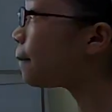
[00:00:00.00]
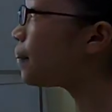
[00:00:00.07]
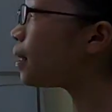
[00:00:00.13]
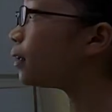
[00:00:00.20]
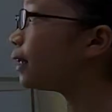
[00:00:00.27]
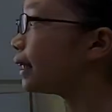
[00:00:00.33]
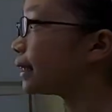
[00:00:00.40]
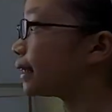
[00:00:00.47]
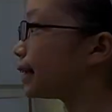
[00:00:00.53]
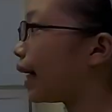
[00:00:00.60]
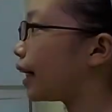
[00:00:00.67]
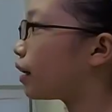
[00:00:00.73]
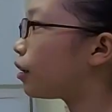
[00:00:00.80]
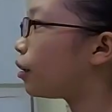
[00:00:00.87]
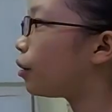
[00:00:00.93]
Billing
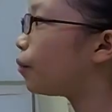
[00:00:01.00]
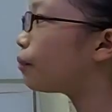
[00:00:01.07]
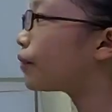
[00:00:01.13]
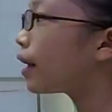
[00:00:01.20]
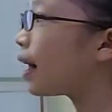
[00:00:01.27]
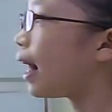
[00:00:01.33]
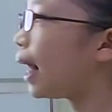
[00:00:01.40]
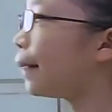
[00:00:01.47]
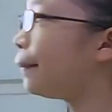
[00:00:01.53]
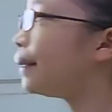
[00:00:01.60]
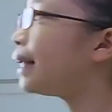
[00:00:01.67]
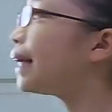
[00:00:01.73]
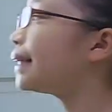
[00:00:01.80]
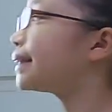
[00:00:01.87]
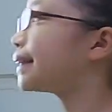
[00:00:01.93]
cycle. A
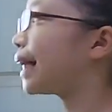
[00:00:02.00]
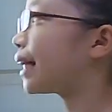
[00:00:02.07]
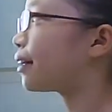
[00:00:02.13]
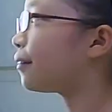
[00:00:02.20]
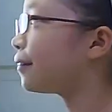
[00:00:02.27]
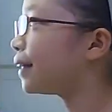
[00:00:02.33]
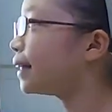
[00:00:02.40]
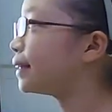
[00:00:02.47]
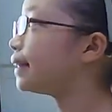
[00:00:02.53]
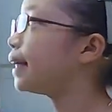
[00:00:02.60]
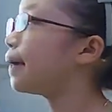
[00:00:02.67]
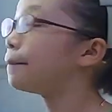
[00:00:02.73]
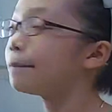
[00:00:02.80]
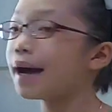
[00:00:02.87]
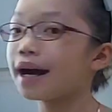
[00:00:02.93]
billing cycle is
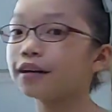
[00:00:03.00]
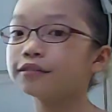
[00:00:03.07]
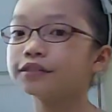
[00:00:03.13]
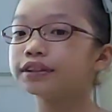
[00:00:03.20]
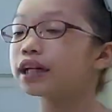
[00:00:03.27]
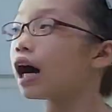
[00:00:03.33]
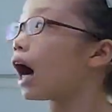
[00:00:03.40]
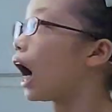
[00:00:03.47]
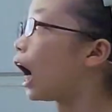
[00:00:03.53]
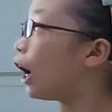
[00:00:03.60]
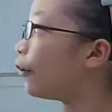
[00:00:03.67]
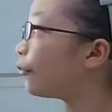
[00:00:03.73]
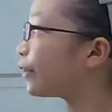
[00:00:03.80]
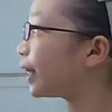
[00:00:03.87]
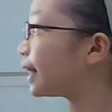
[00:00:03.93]
the amount
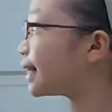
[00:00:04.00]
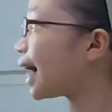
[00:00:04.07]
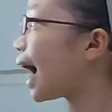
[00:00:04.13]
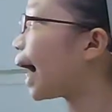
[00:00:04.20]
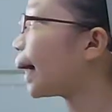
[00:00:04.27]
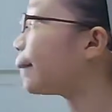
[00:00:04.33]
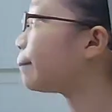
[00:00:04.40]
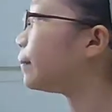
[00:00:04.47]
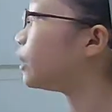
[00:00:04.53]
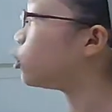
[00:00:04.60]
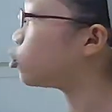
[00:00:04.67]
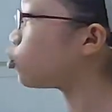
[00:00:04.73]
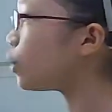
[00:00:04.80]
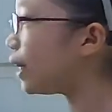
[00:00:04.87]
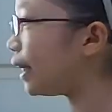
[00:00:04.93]
of the time
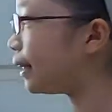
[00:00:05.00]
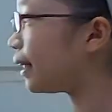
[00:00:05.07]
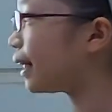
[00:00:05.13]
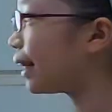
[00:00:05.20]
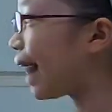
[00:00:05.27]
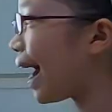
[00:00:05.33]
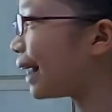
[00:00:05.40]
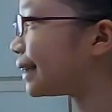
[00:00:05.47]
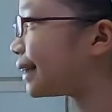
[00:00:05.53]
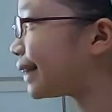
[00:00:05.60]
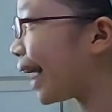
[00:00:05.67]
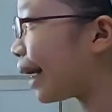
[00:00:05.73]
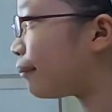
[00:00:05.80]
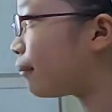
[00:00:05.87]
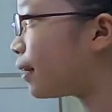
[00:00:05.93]
between the last
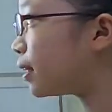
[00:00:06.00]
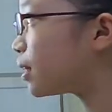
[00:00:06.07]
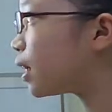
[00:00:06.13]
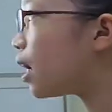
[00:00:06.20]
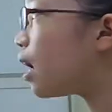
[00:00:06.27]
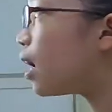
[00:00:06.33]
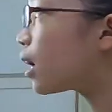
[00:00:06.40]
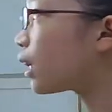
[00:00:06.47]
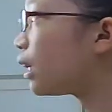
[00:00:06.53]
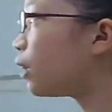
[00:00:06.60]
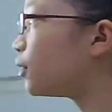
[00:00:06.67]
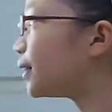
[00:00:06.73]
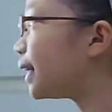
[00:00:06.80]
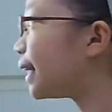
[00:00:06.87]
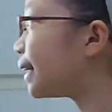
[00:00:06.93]
statement,
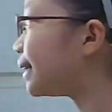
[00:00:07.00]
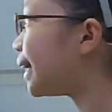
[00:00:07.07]
closing